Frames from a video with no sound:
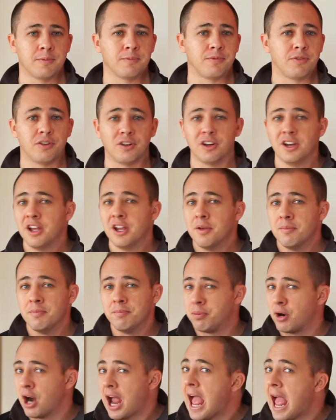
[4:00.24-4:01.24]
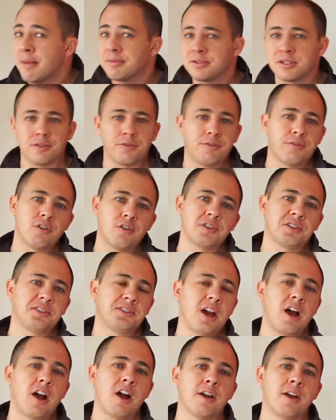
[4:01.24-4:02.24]
for perhaps the first
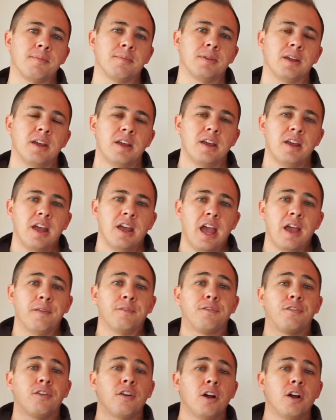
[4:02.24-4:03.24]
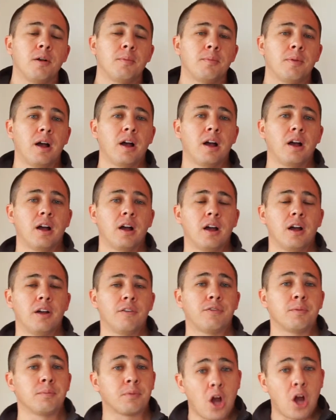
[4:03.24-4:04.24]
time. And from
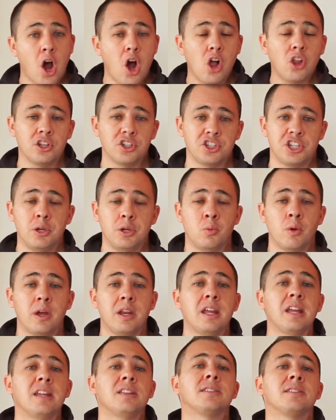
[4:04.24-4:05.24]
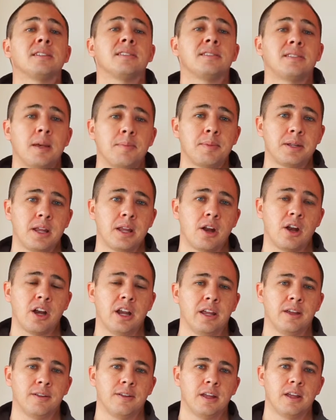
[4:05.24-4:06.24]
college, he went into seminary.